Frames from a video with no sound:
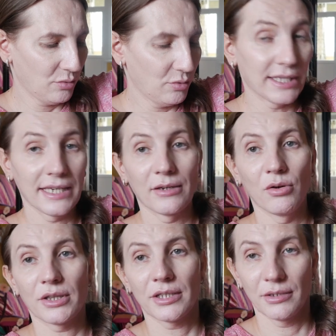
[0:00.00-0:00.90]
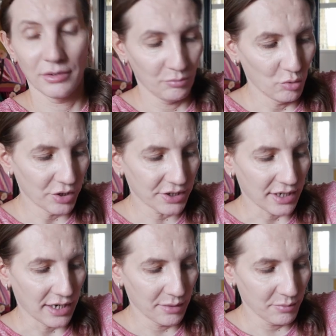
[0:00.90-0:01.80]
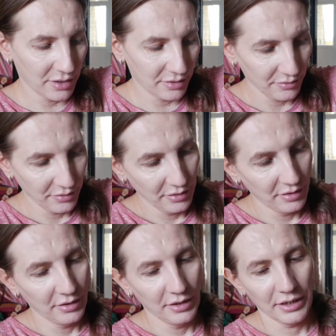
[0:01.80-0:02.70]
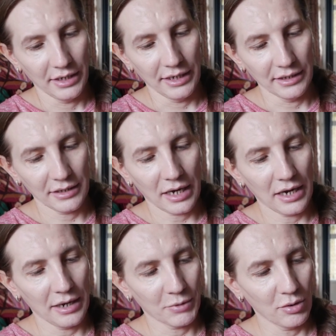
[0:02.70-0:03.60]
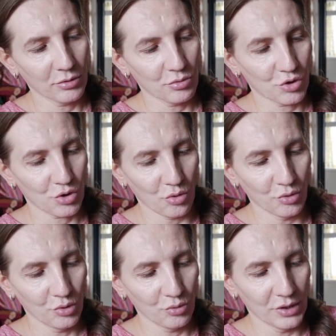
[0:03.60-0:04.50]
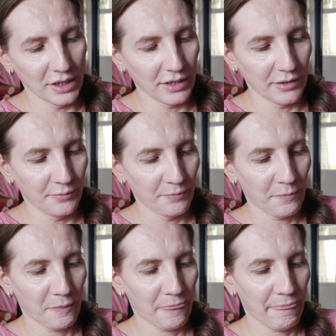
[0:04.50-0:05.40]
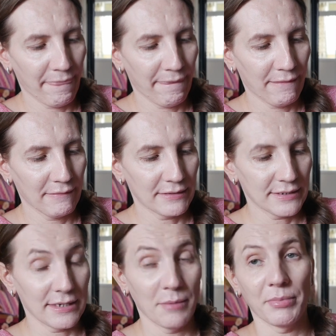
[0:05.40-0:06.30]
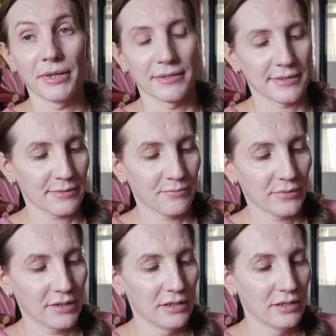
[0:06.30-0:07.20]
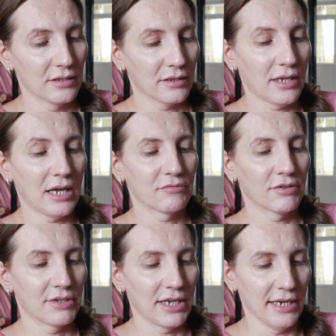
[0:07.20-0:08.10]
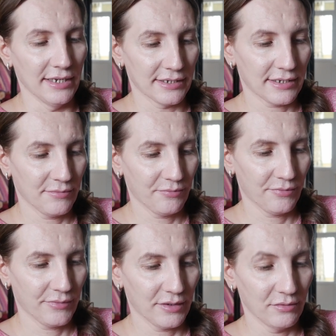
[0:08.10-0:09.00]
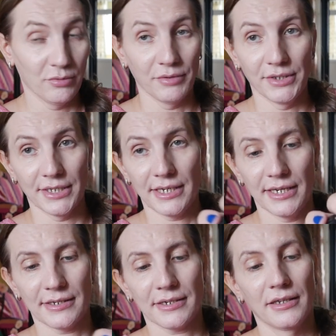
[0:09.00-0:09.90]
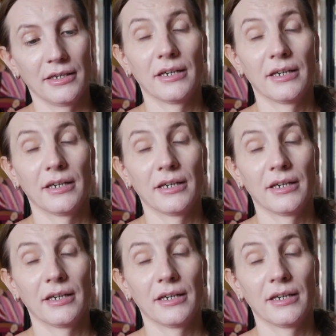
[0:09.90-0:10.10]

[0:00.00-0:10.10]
When I got more time, and I'm going to show you the samples done with the lens, with this lens